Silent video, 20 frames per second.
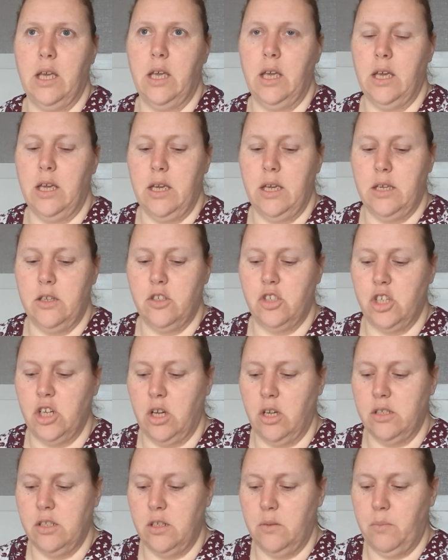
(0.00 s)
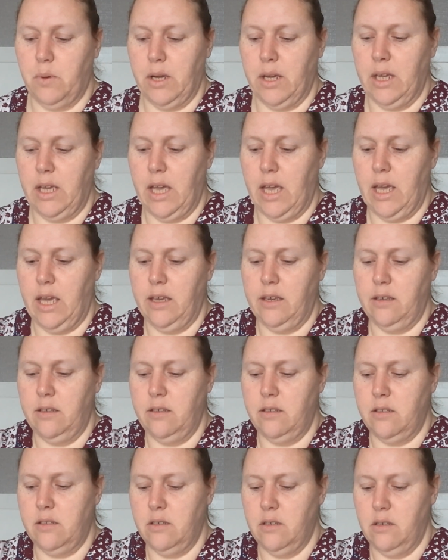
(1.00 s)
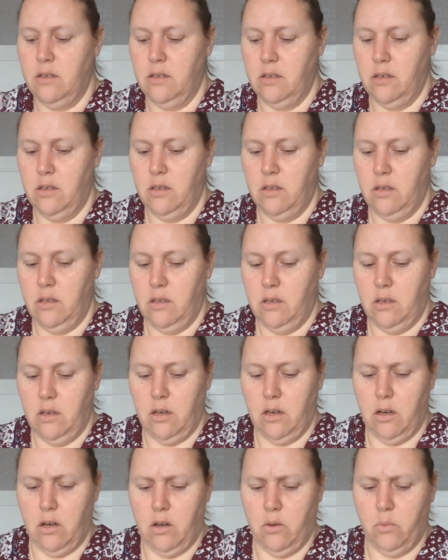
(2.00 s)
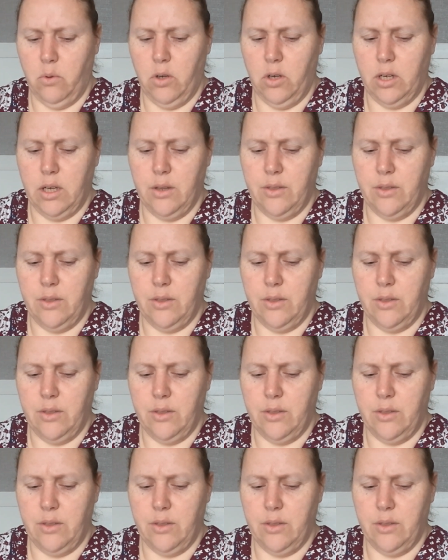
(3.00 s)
is charted by HAED. Artwork,